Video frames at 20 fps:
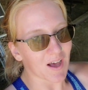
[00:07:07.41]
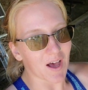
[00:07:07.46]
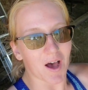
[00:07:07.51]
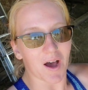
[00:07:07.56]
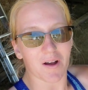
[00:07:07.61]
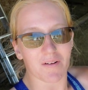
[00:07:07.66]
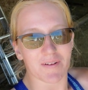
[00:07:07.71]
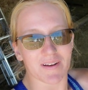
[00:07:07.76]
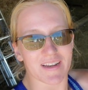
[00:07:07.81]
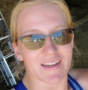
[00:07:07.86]

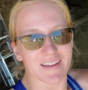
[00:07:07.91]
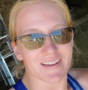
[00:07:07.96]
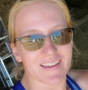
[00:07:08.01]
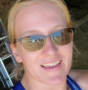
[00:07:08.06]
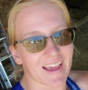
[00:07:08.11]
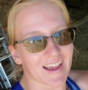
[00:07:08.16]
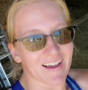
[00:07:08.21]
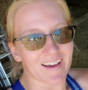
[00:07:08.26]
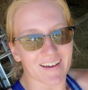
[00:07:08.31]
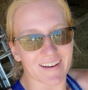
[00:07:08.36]
already
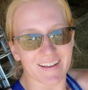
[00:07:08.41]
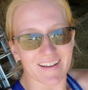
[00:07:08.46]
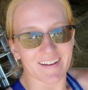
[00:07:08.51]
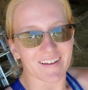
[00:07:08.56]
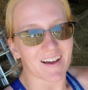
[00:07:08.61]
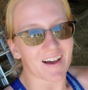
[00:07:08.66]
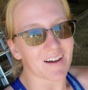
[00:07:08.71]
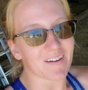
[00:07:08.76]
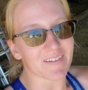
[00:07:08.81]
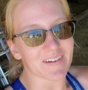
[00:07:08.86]

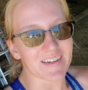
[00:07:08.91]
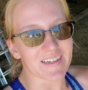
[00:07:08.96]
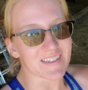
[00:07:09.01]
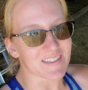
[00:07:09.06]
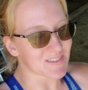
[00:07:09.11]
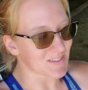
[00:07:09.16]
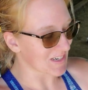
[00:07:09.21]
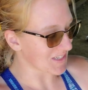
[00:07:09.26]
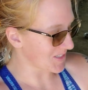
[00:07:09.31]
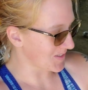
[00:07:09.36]
chaotic, already
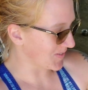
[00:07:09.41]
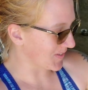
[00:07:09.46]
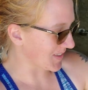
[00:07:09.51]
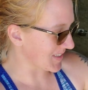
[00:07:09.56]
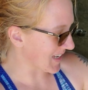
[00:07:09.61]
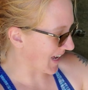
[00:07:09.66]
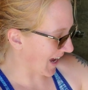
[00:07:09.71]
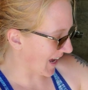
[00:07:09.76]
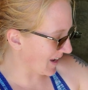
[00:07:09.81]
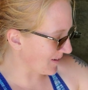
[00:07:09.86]
stressful
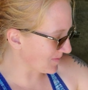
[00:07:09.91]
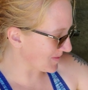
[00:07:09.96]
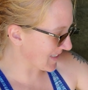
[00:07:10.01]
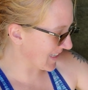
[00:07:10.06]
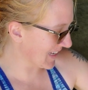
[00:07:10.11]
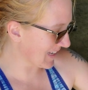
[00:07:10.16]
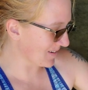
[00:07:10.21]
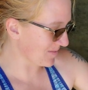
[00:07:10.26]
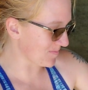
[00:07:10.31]
times.